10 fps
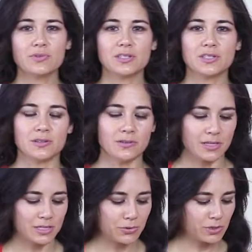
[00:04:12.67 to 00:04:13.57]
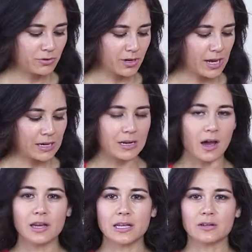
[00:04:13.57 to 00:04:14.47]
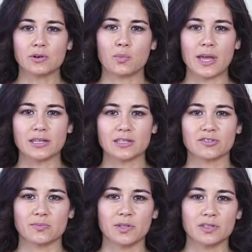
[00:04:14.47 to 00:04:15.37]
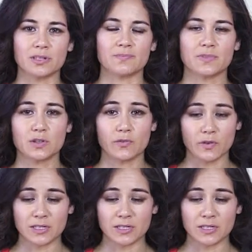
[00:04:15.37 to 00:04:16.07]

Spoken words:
would do is you would create an unequal weight distribution. So for